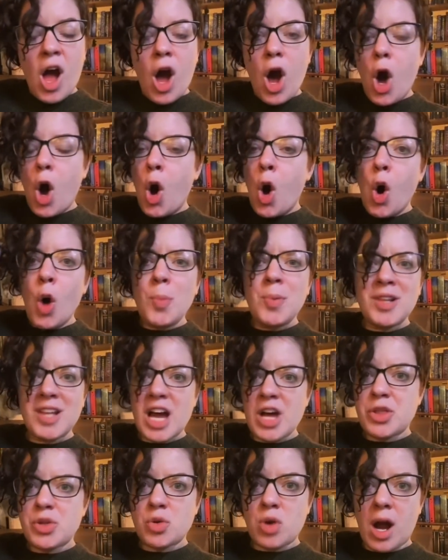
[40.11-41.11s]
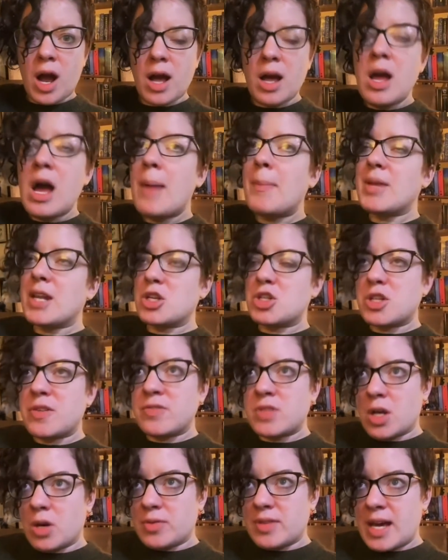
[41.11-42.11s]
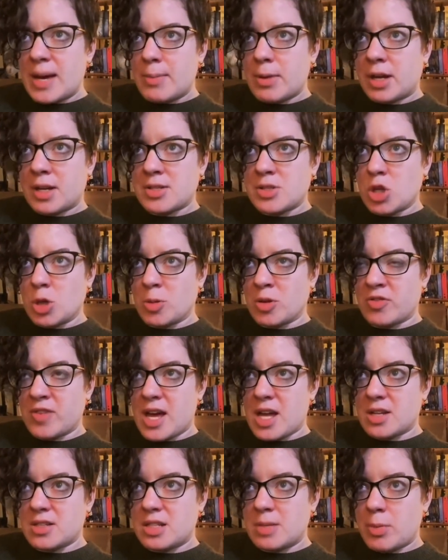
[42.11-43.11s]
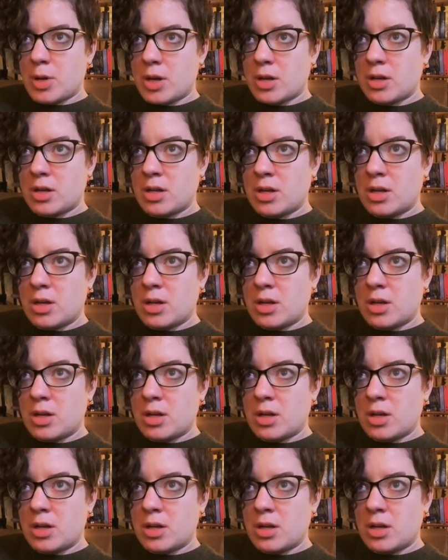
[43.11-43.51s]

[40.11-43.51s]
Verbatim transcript: A whole plethora. I mean, I should have known that because it's urban fantasy book.